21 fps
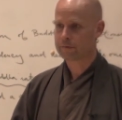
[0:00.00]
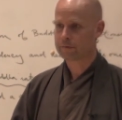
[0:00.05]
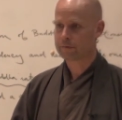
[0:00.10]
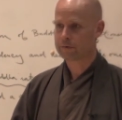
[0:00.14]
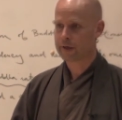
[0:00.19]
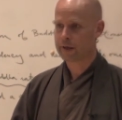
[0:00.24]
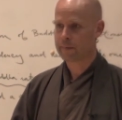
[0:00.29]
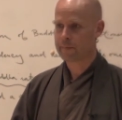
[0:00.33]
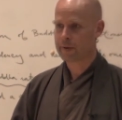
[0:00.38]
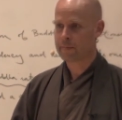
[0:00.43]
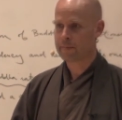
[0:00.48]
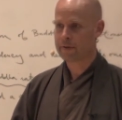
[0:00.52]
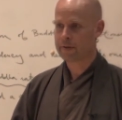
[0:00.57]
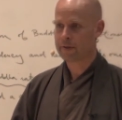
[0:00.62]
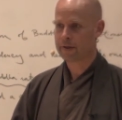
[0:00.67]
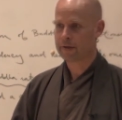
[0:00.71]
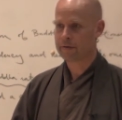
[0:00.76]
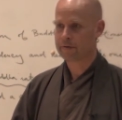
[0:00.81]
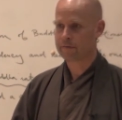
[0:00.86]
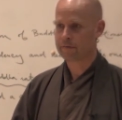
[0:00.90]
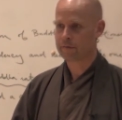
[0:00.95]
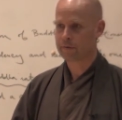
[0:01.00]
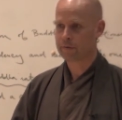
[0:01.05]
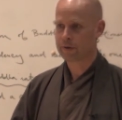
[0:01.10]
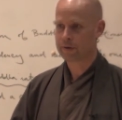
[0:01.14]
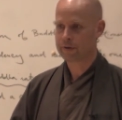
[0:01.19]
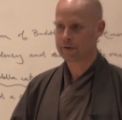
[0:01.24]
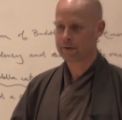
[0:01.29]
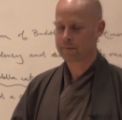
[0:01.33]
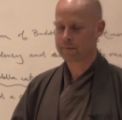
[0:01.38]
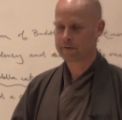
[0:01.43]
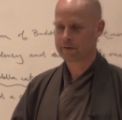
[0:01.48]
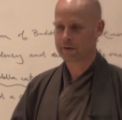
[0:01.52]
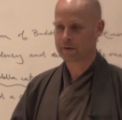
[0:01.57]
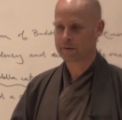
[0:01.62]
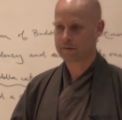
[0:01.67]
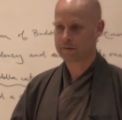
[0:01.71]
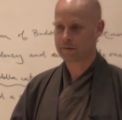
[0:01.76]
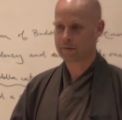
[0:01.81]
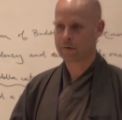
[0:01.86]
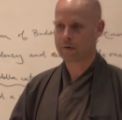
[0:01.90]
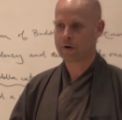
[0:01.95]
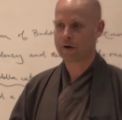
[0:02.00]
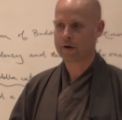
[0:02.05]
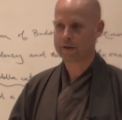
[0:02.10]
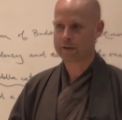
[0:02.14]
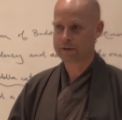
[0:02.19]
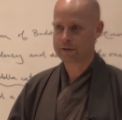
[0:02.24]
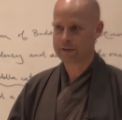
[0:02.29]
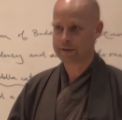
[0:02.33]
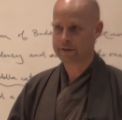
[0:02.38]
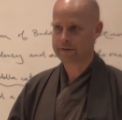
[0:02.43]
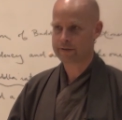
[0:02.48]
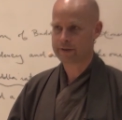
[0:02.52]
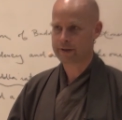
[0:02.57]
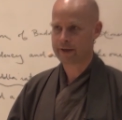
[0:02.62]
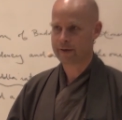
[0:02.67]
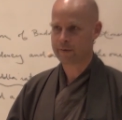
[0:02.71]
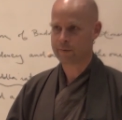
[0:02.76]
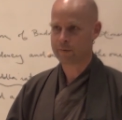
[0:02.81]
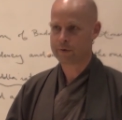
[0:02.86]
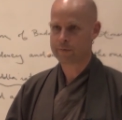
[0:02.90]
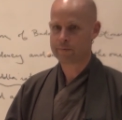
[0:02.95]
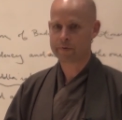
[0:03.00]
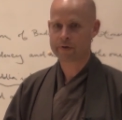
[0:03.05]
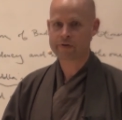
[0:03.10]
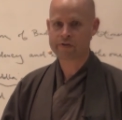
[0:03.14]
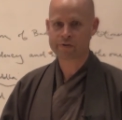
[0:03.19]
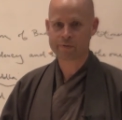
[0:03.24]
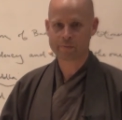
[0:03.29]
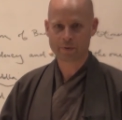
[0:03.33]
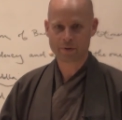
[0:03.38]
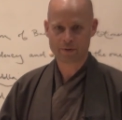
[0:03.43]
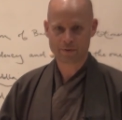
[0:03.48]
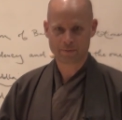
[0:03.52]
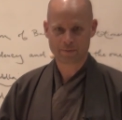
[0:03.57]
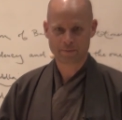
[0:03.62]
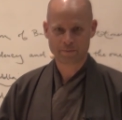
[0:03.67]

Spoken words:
and maybe they devoted themselves wholeheartedly to that one principle.